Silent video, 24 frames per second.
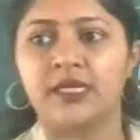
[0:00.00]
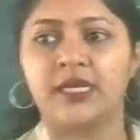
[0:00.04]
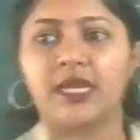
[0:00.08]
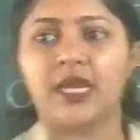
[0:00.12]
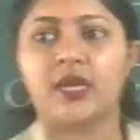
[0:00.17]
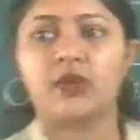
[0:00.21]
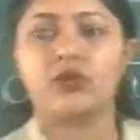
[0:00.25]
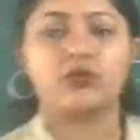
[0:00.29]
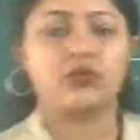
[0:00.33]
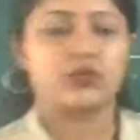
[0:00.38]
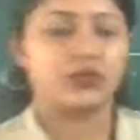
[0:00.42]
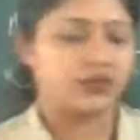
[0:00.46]

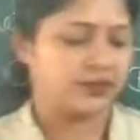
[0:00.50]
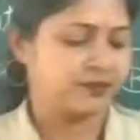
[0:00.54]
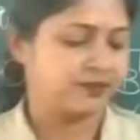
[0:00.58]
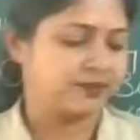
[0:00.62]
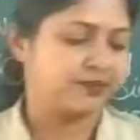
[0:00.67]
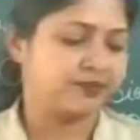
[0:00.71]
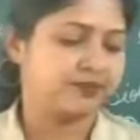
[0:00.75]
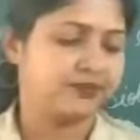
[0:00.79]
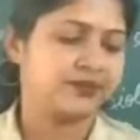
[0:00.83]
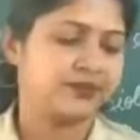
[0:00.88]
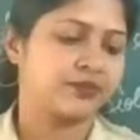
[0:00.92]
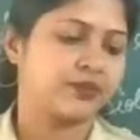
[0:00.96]
Now,
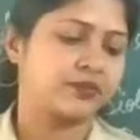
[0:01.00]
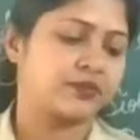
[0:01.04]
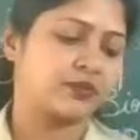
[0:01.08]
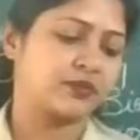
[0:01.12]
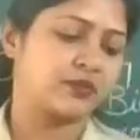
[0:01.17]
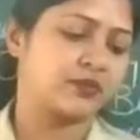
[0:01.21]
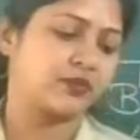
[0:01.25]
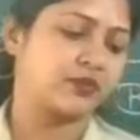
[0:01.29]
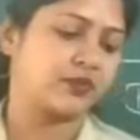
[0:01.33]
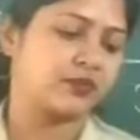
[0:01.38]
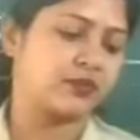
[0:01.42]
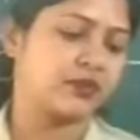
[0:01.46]

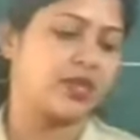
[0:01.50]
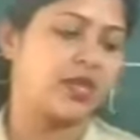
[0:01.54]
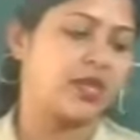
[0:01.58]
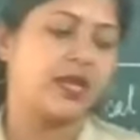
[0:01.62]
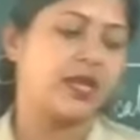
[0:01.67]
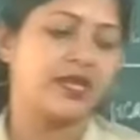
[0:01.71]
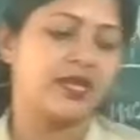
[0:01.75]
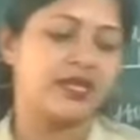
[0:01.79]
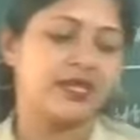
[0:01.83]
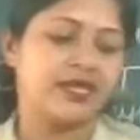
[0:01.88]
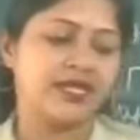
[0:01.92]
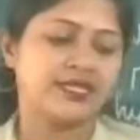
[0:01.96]

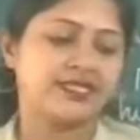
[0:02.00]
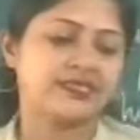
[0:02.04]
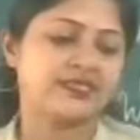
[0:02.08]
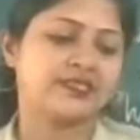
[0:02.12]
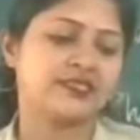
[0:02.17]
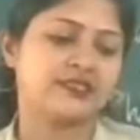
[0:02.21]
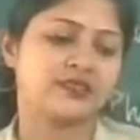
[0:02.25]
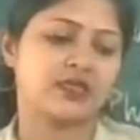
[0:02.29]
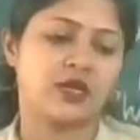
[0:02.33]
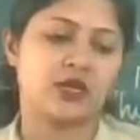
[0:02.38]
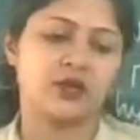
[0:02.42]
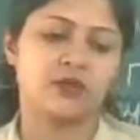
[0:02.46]
let's
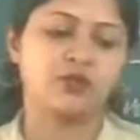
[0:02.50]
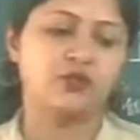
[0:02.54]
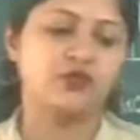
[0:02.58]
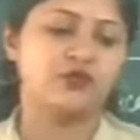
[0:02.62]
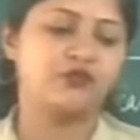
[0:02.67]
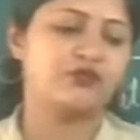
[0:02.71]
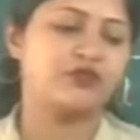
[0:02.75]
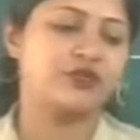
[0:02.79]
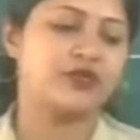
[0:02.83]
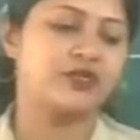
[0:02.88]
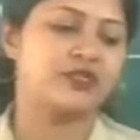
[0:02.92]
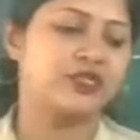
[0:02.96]

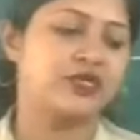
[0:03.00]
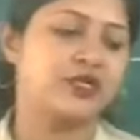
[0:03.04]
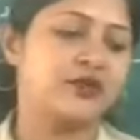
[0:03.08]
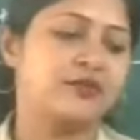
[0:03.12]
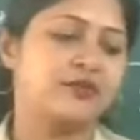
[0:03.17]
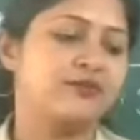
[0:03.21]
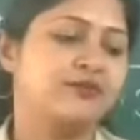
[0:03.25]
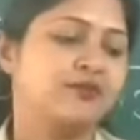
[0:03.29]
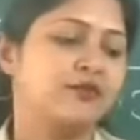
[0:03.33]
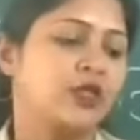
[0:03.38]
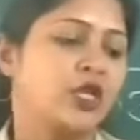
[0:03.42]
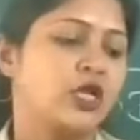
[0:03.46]
move further.
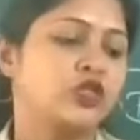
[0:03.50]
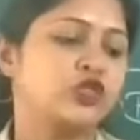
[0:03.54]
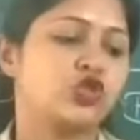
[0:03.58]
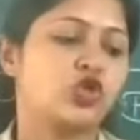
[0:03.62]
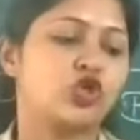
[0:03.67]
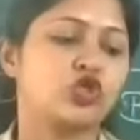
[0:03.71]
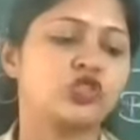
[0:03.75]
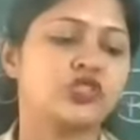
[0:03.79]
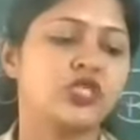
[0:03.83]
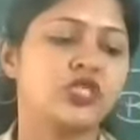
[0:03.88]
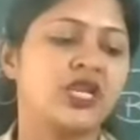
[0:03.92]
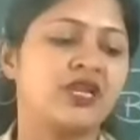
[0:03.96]

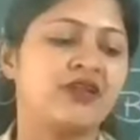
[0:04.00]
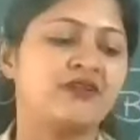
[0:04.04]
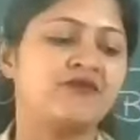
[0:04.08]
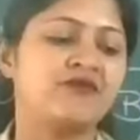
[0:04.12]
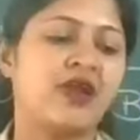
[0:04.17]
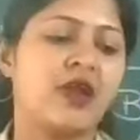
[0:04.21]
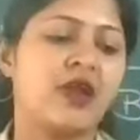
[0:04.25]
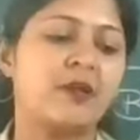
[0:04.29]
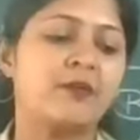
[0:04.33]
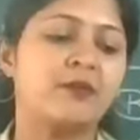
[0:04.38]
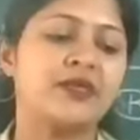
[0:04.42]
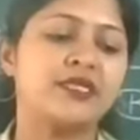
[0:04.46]
Social
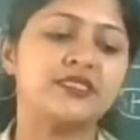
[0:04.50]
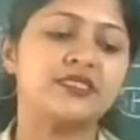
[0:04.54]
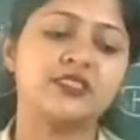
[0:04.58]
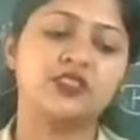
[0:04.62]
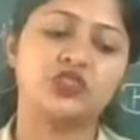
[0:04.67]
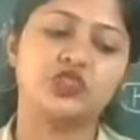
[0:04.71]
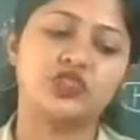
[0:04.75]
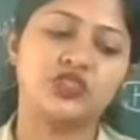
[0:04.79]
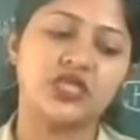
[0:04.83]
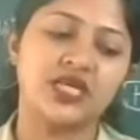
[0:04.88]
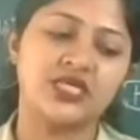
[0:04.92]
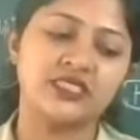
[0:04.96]
environment
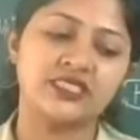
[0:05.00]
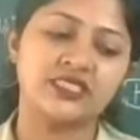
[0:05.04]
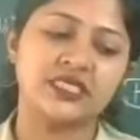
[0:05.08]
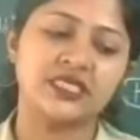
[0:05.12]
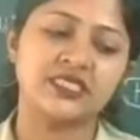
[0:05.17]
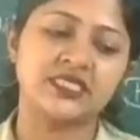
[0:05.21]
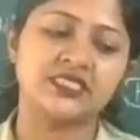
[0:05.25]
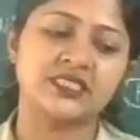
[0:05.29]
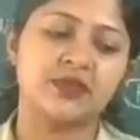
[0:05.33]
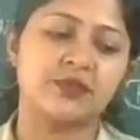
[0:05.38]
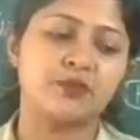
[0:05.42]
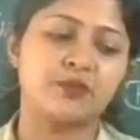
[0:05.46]
is just
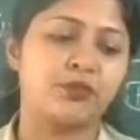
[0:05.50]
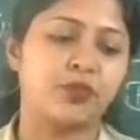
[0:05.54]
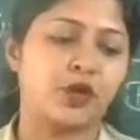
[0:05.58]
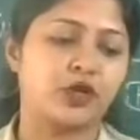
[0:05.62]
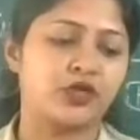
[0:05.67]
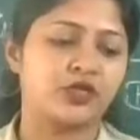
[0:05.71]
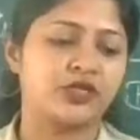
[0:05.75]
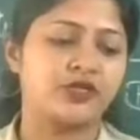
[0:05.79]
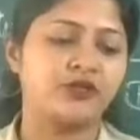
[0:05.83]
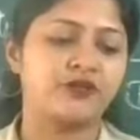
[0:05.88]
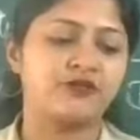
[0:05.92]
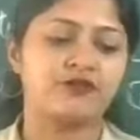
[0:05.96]
as
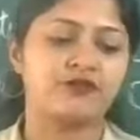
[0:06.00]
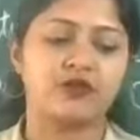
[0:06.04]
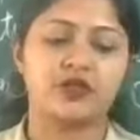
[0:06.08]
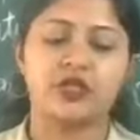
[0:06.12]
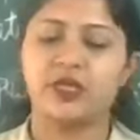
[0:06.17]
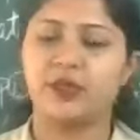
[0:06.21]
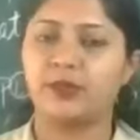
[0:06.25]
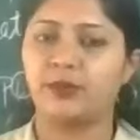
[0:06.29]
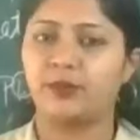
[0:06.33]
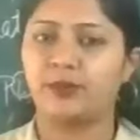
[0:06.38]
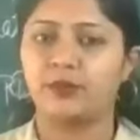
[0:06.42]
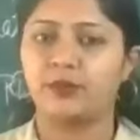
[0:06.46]
important for
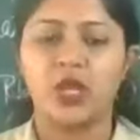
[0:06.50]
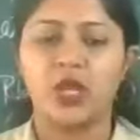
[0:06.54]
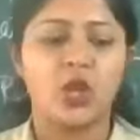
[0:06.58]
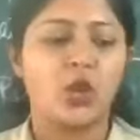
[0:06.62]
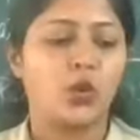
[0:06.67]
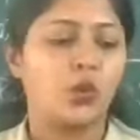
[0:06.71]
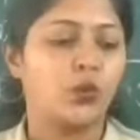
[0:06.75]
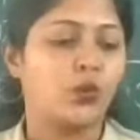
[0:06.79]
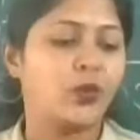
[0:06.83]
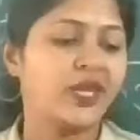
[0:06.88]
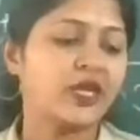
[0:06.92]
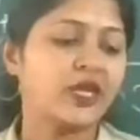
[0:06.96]
him.
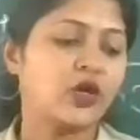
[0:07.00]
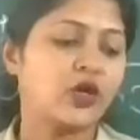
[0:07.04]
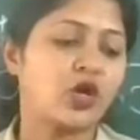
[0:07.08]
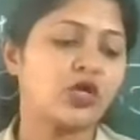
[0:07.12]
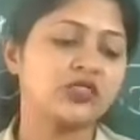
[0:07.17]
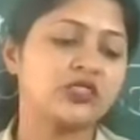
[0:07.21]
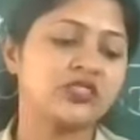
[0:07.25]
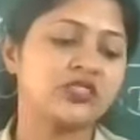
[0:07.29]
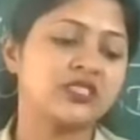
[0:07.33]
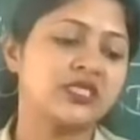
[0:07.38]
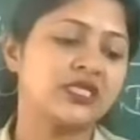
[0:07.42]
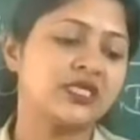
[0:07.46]
We
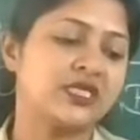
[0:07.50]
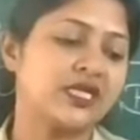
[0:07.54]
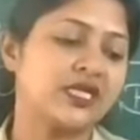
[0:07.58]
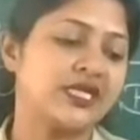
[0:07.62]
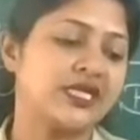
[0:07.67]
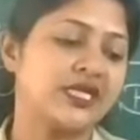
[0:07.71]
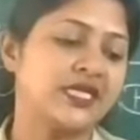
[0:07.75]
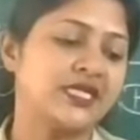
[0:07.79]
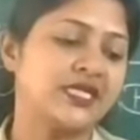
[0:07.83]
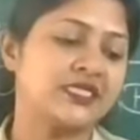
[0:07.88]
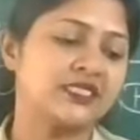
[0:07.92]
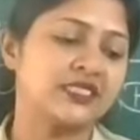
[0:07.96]

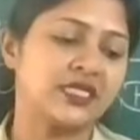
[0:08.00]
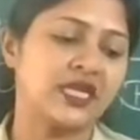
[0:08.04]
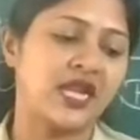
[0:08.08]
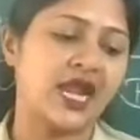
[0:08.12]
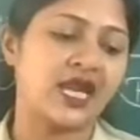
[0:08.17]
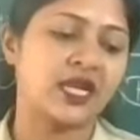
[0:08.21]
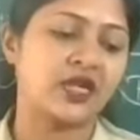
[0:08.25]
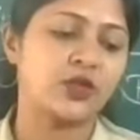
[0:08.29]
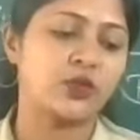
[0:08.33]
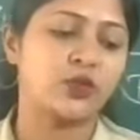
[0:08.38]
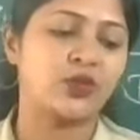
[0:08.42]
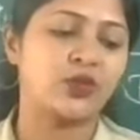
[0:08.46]
constantly
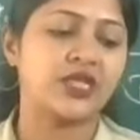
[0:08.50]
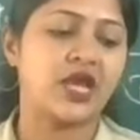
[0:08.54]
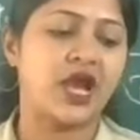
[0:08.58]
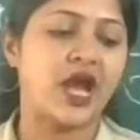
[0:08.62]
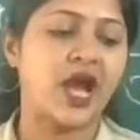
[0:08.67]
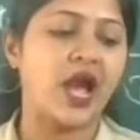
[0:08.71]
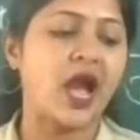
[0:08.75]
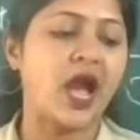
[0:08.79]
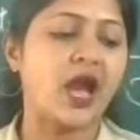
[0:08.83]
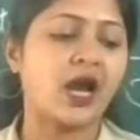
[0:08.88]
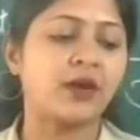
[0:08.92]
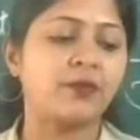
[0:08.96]
interact with
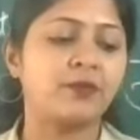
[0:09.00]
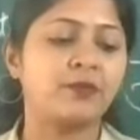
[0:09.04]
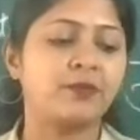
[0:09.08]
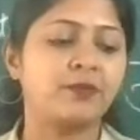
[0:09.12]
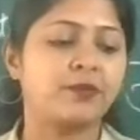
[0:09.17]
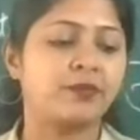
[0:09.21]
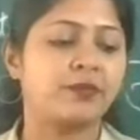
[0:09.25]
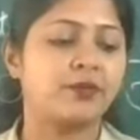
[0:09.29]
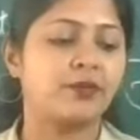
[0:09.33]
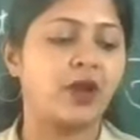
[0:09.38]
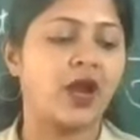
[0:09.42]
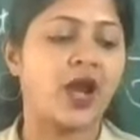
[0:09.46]
our
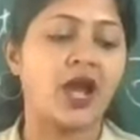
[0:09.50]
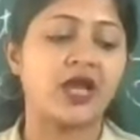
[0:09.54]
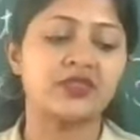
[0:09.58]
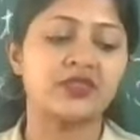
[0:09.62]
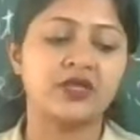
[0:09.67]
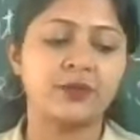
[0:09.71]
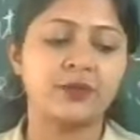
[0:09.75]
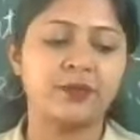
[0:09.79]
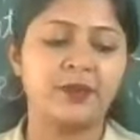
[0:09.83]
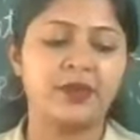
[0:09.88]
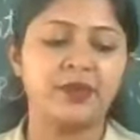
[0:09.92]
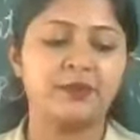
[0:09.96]

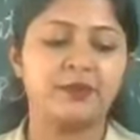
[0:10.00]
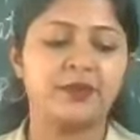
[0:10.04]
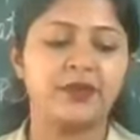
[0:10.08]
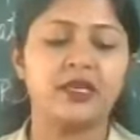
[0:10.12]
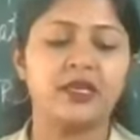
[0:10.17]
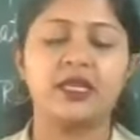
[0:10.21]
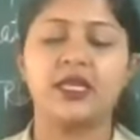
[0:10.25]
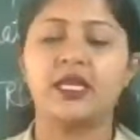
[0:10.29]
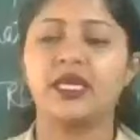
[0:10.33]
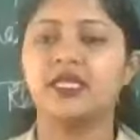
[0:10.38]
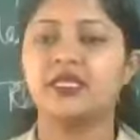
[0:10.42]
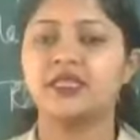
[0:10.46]
other
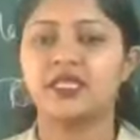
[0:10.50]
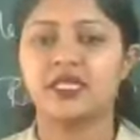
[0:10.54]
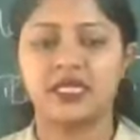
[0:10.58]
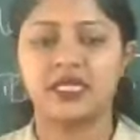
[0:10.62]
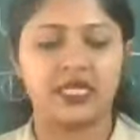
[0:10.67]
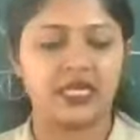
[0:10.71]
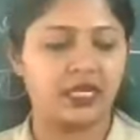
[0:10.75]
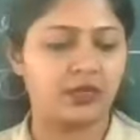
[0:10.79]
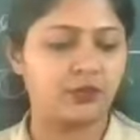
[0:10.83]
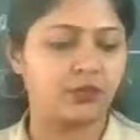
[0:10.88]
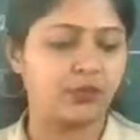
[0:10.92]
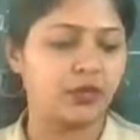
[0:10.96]
people in the
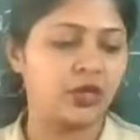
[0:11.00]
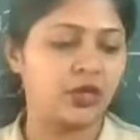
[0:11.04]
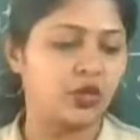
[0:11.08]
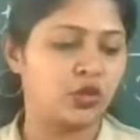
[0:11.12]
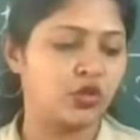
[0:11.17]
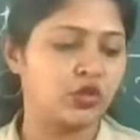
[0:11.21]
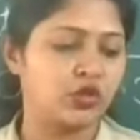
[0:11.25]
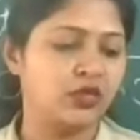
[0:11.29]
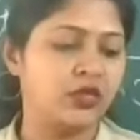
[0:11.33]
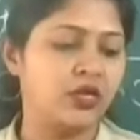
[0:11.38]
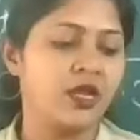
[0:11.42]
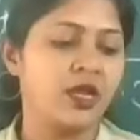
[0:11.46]

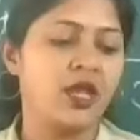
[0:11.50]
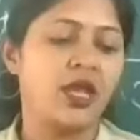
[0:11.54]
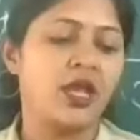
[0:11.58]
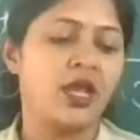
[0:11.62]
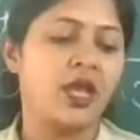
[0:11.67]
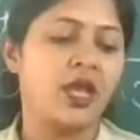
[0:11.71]
neighborhood